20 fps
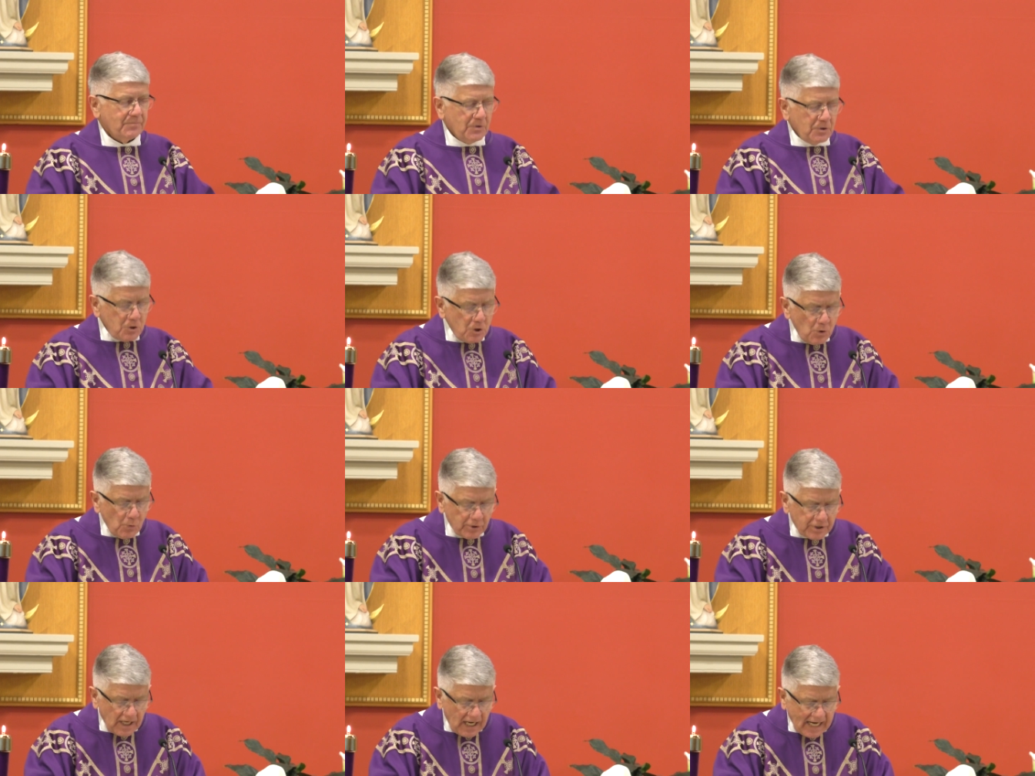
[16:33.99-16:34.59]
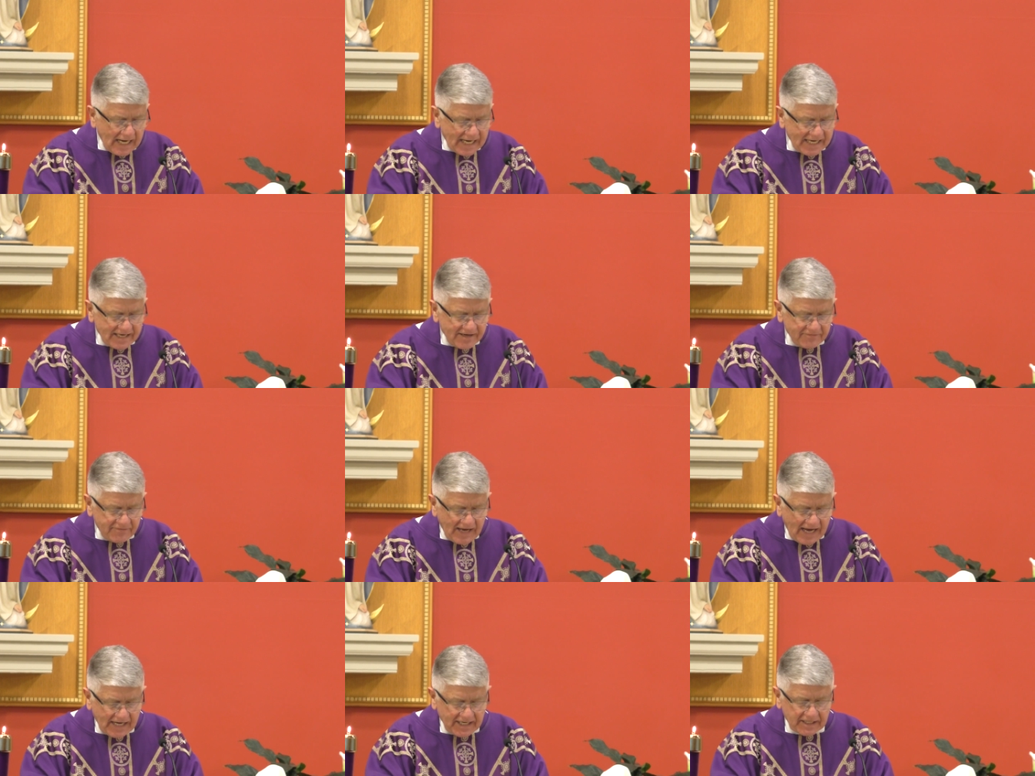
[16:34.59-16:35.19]
You and I
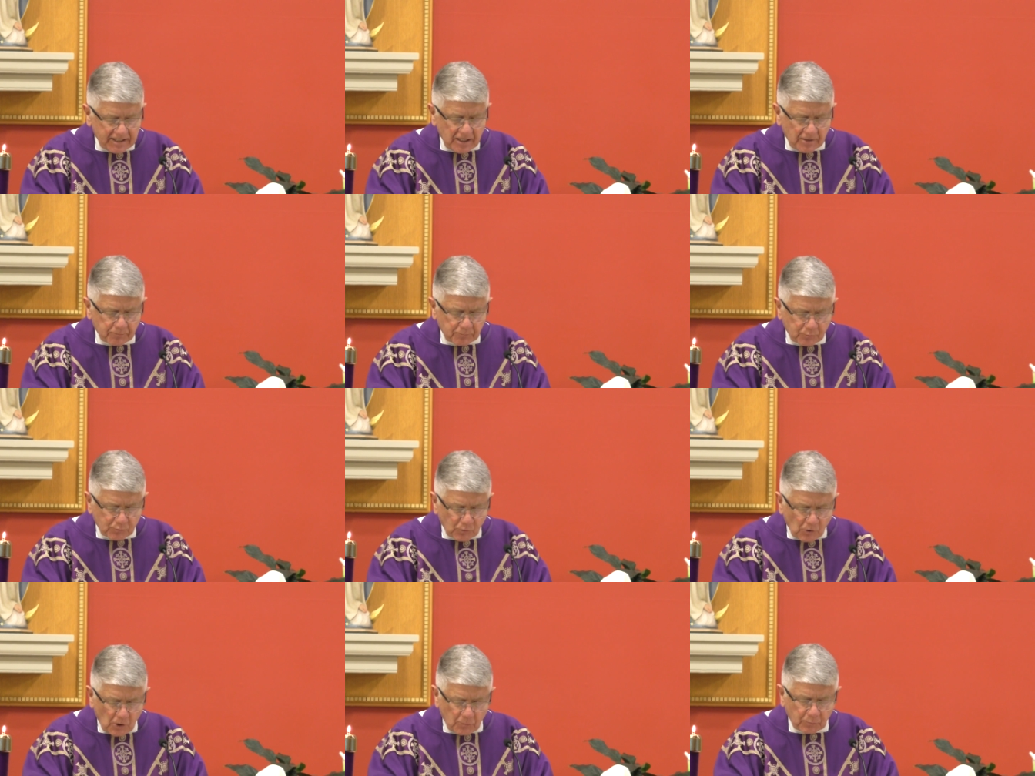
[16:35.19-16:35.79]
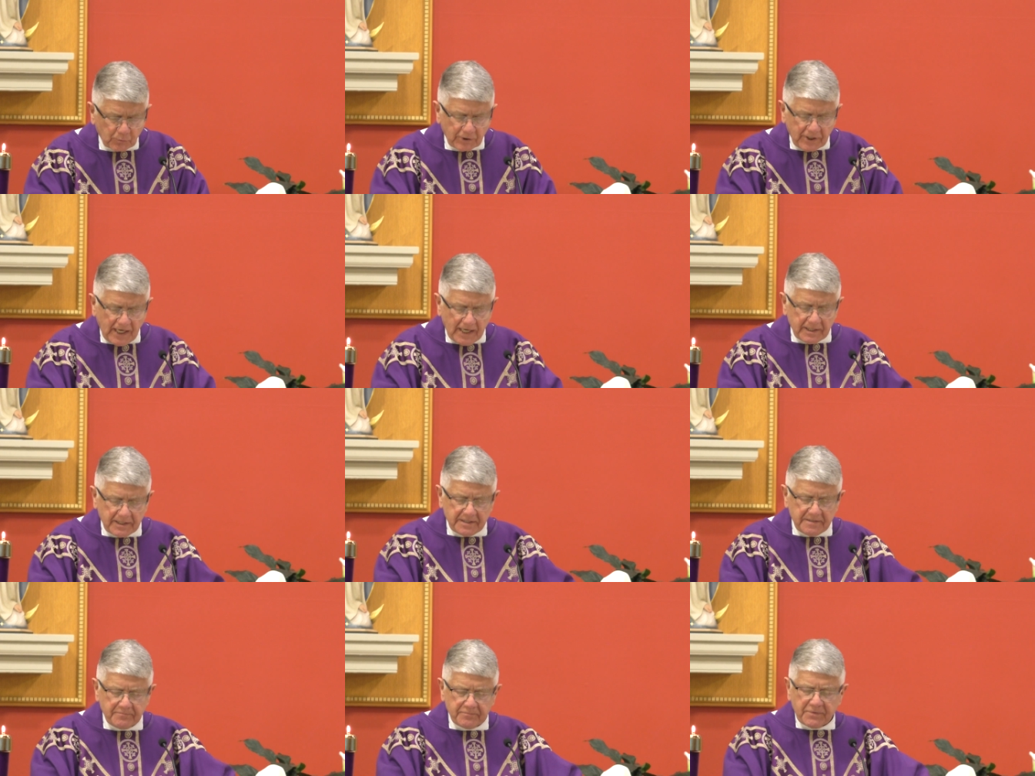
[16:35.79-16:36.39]
have had it
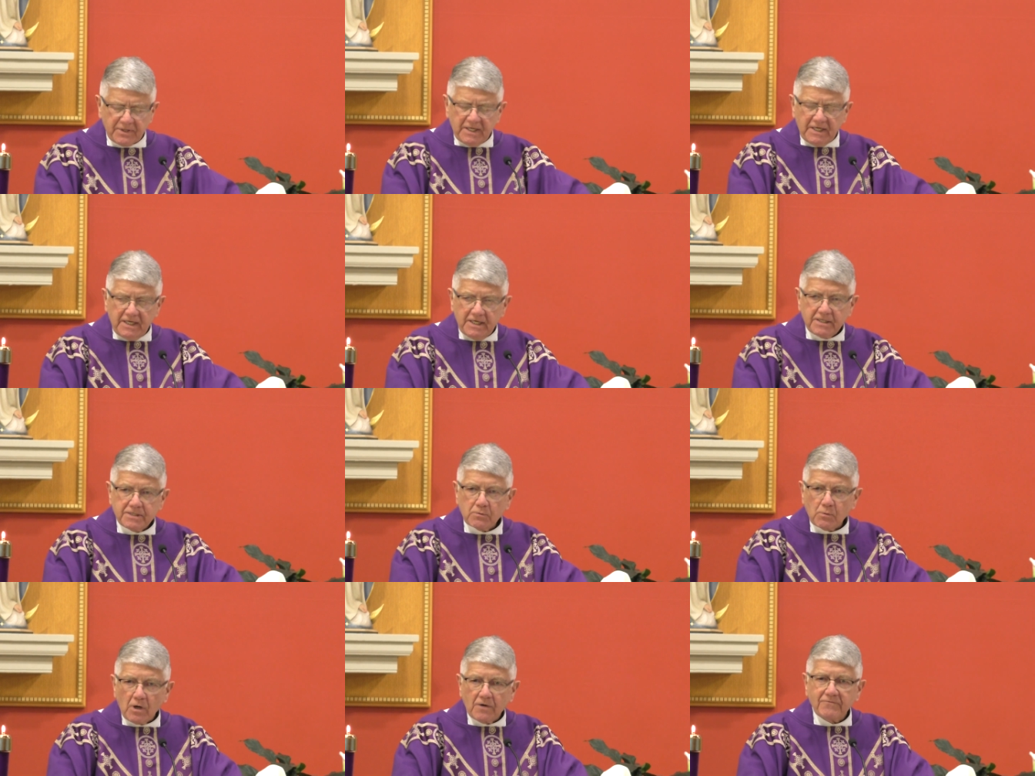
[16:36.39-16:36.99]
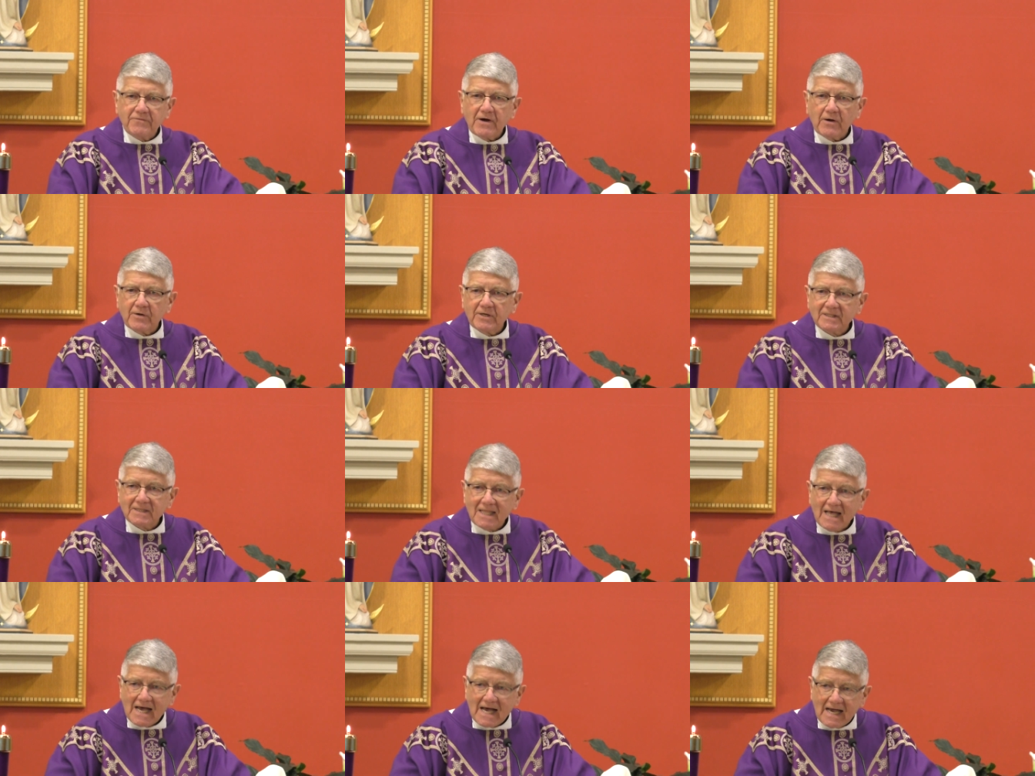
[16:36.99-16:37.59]
appropriated into our very
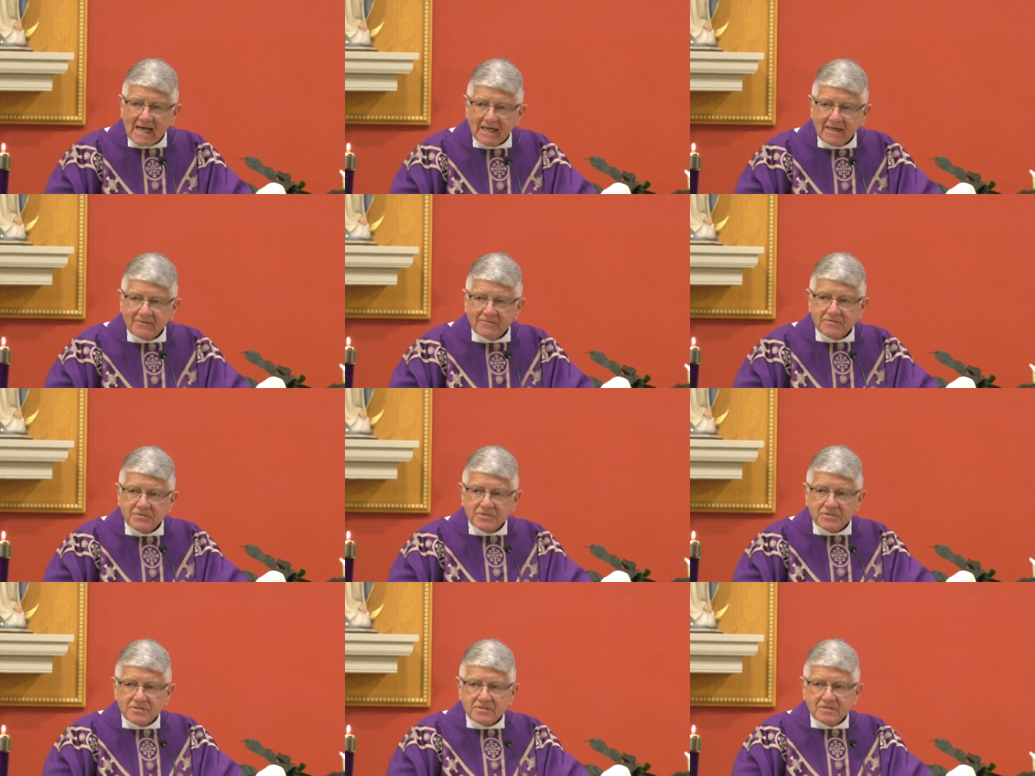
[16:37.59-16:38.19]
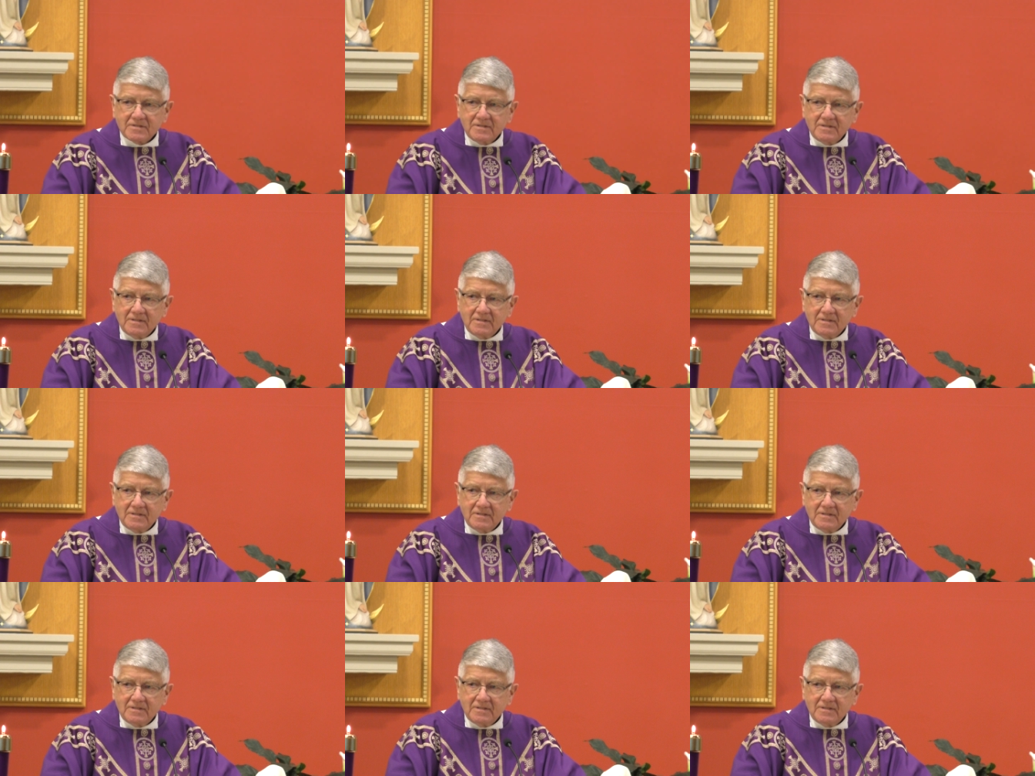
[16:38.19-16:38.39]
lives